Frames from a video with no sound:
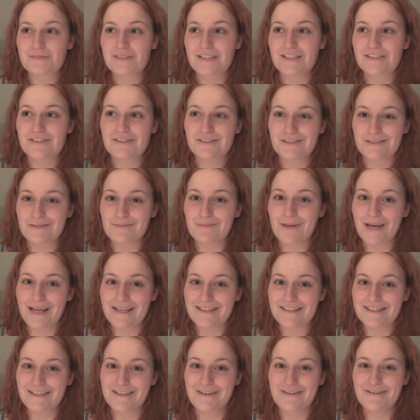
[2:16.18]
It's just a
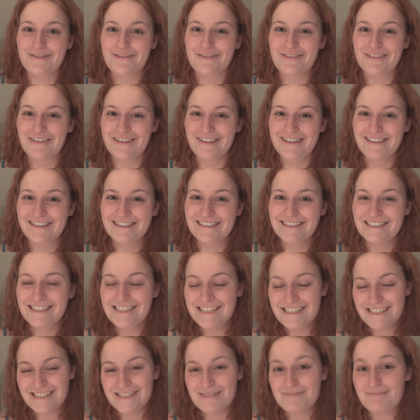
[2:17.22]
massive,
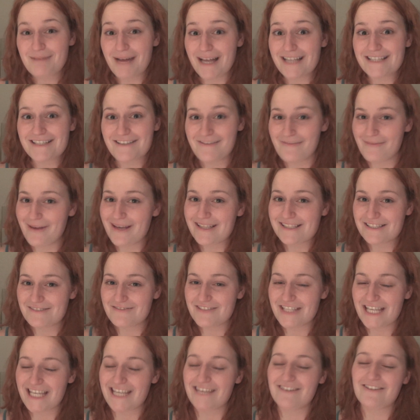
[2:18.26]
massive
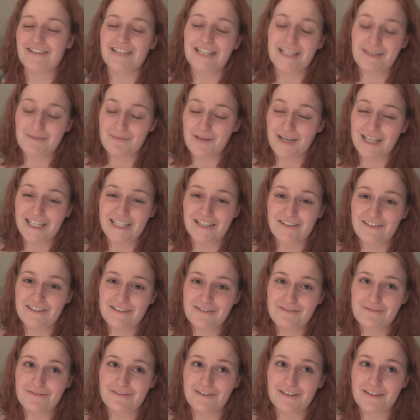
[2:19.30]
deal in my
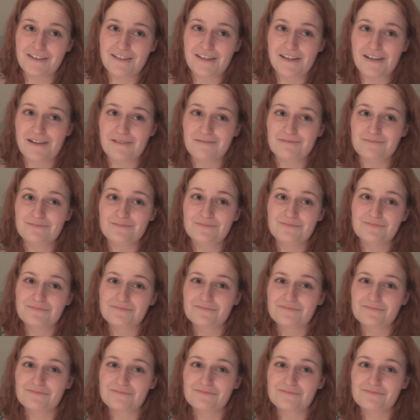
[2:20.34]
life, and